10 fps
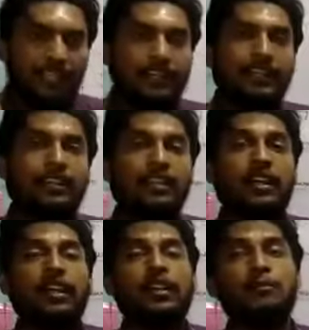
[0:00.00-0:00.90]
they can
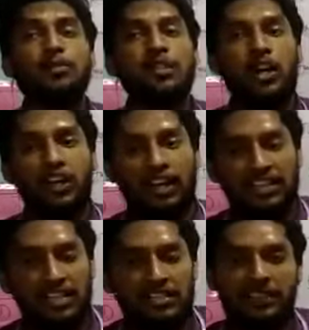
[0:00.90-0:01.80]
come to the organization,